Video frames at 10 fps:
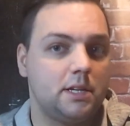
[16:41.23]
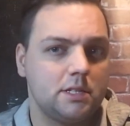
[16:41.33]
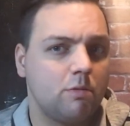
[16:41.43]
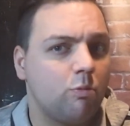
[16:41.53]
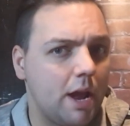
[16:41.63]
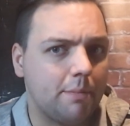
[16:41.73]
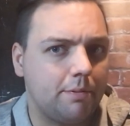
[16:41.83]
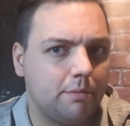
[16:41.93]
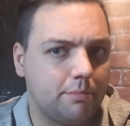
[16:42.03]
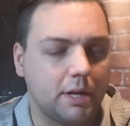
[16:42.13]
It doesn't rip,
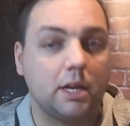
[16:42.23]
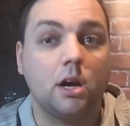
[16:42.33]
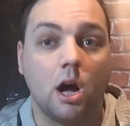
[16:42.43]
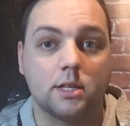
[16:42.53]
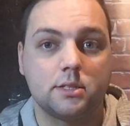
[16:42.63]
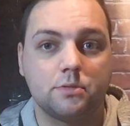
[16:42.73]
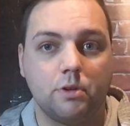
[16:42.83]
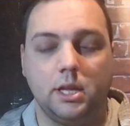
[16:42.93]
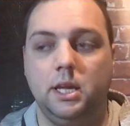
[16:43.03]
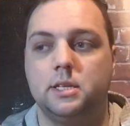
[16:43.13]
but it cuts
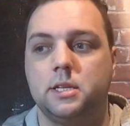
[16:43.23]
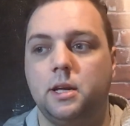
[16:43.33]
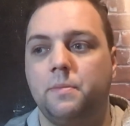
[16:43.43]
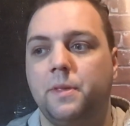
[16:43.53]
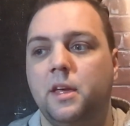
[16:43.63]
really easy.